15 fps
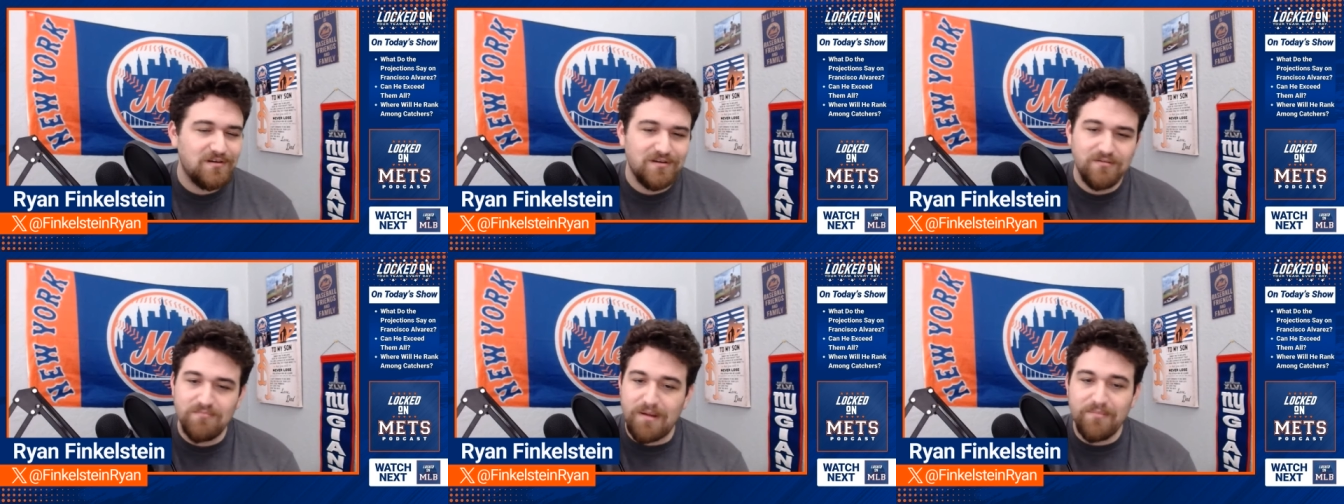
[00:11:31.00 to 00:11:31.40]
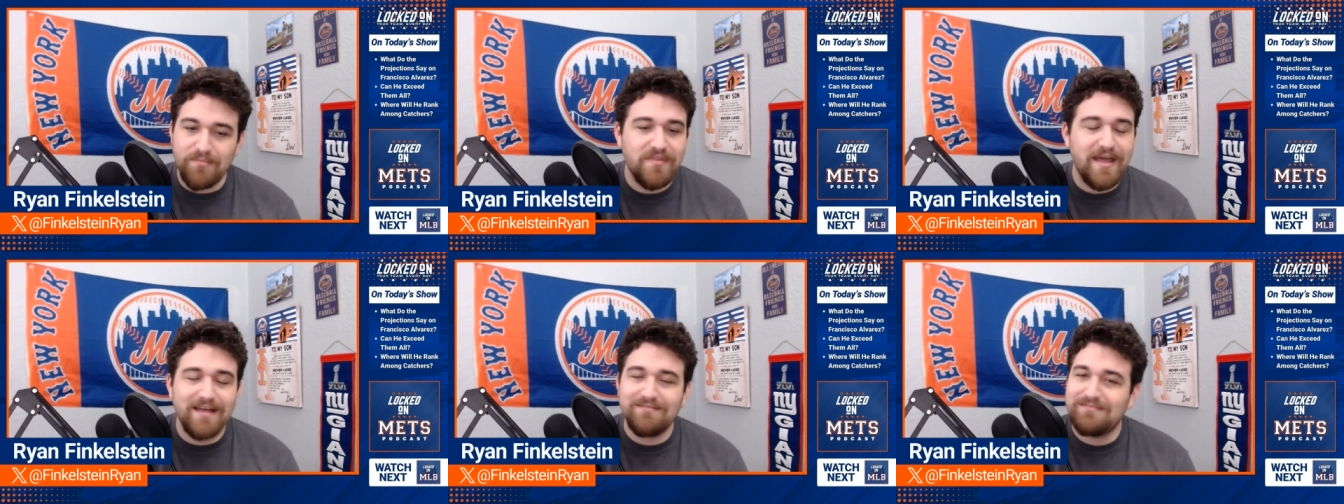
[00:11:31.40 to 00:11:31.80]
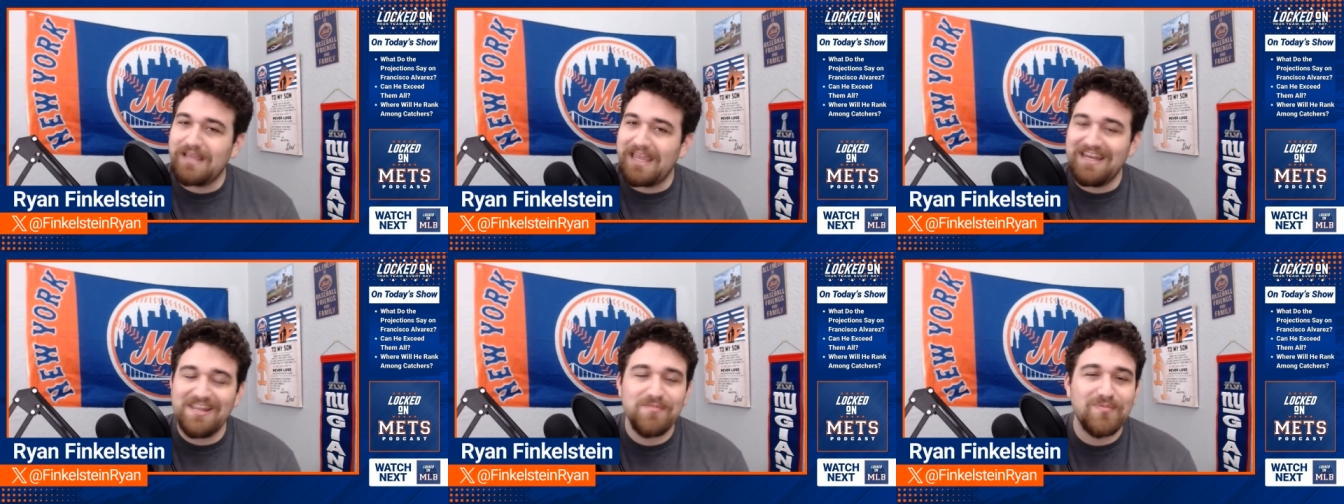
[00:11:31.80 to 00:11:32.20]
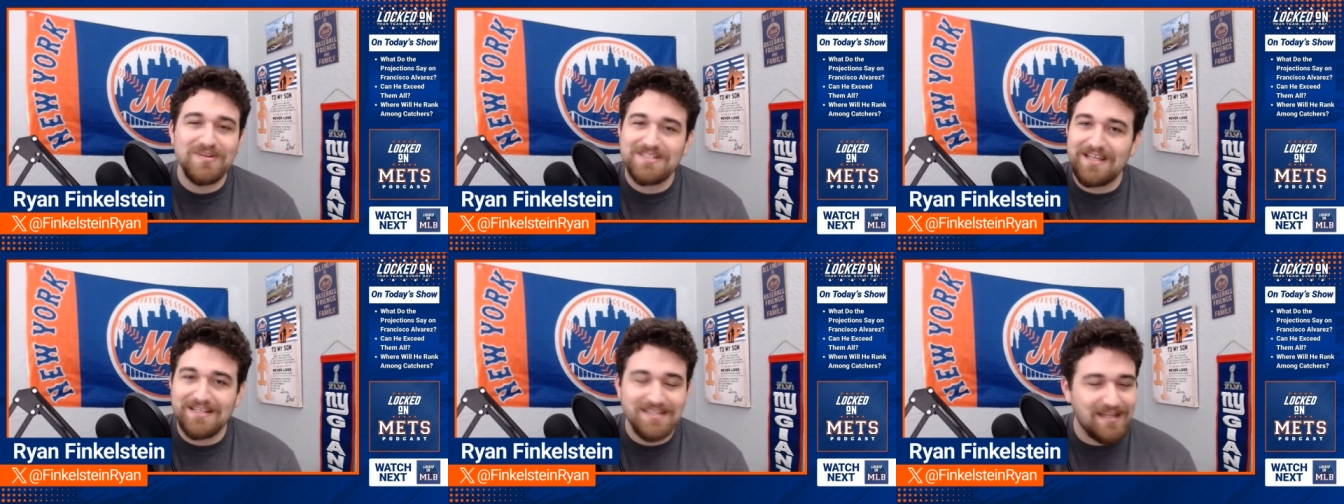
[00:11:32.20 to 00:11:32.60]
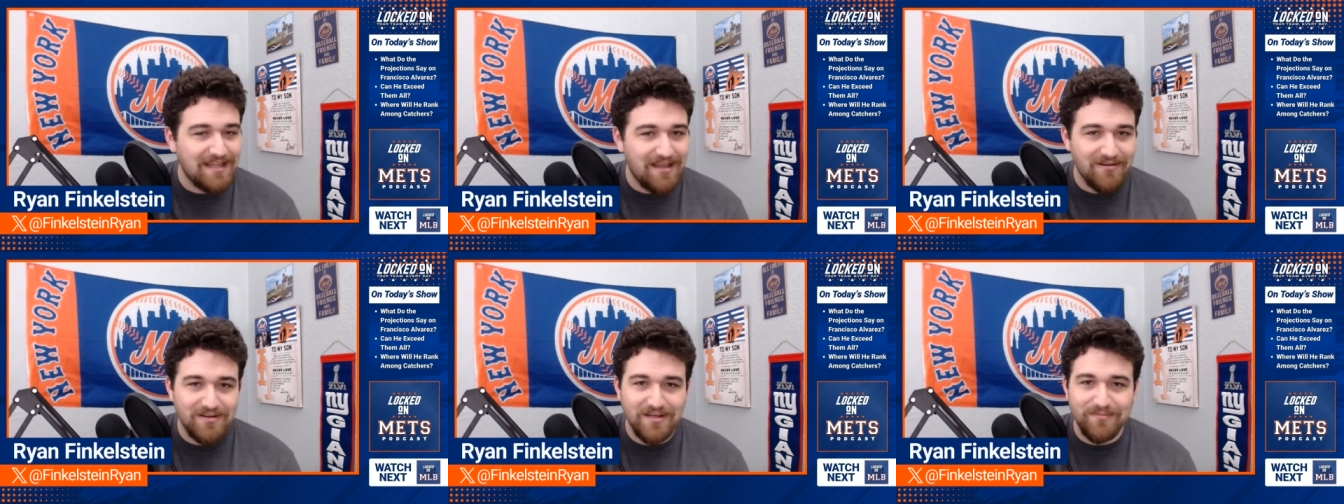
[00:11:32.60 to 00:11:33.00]
Remember that 80th
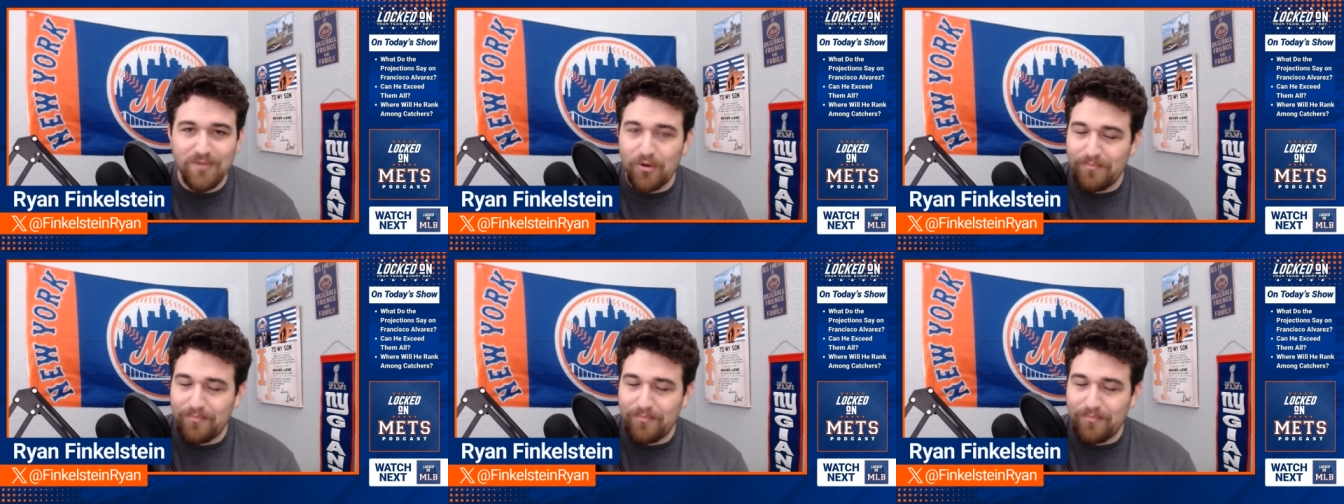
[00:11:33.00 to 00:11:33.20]
percentile outcome,